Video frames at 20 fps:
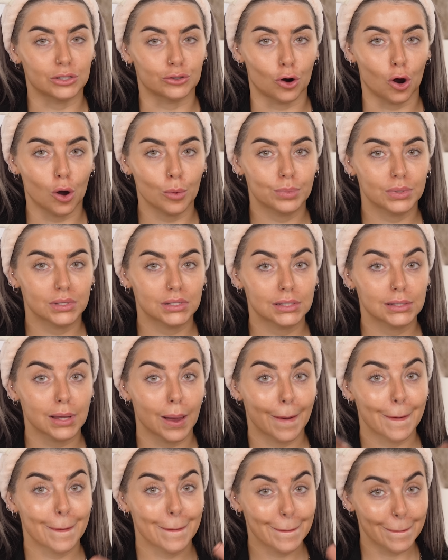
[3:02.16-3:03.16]
drops,
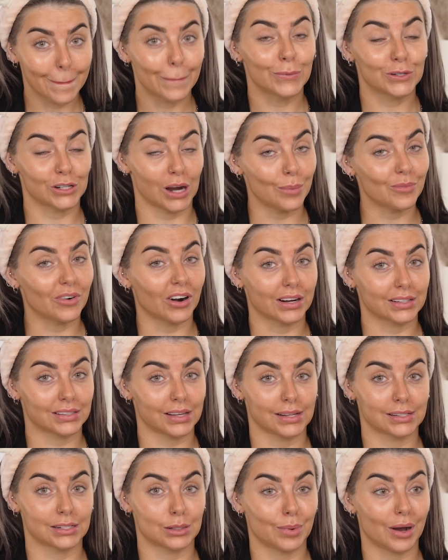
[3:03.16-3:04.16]
which I'm very
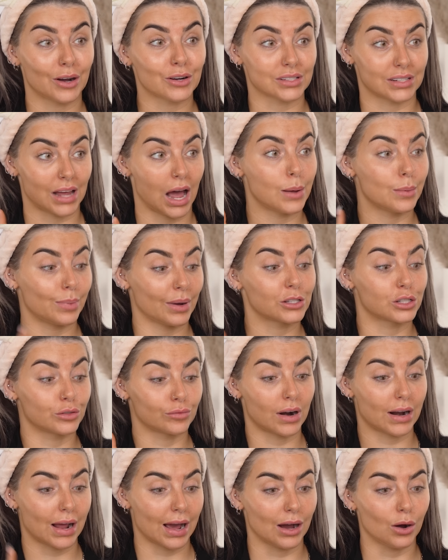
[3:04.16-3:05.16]
excited about because I am about to
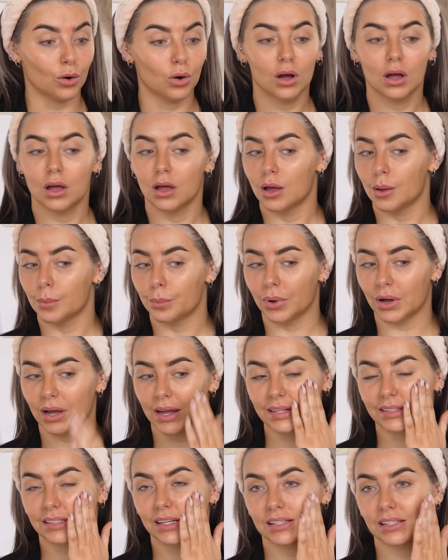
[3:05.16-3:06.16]
run out, but
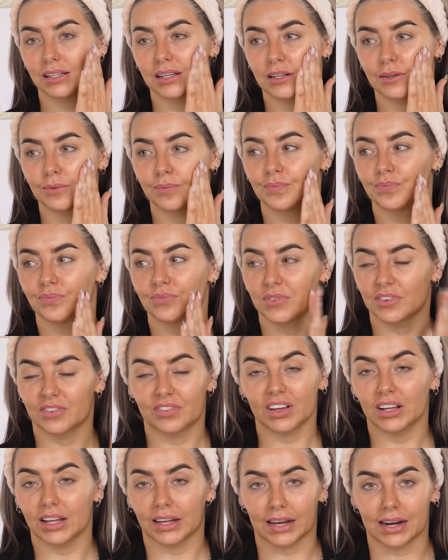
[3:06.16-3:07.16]
it doesn't
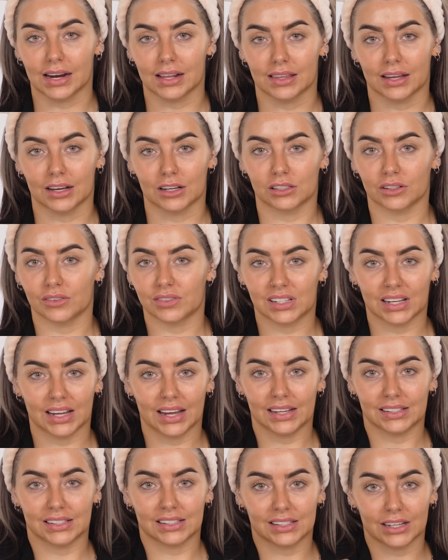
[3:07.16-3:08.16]
feel like anything because obviously
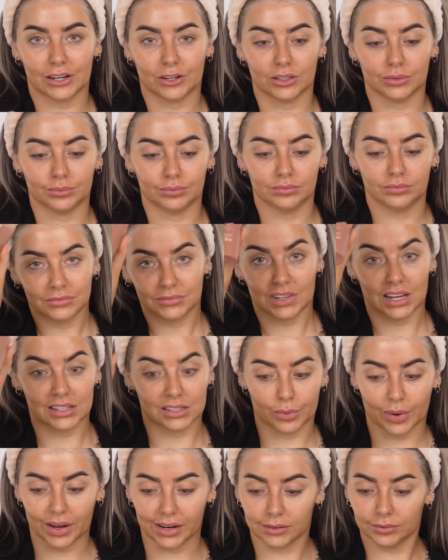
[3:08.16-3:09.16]
it is a serum. That's
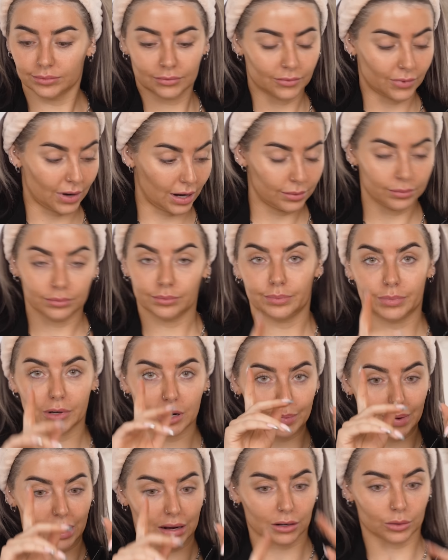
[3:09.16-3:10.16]
a win. Right, be
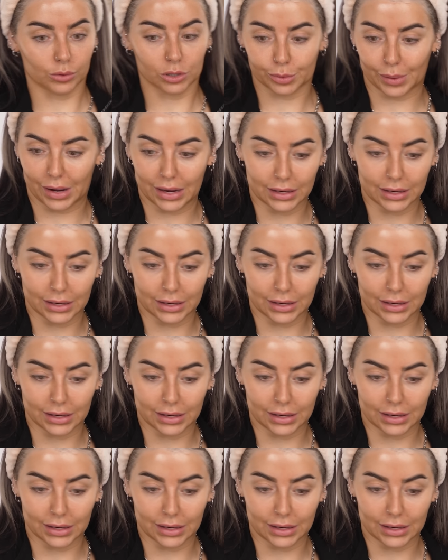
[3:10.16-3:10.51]
right back, gonna wash my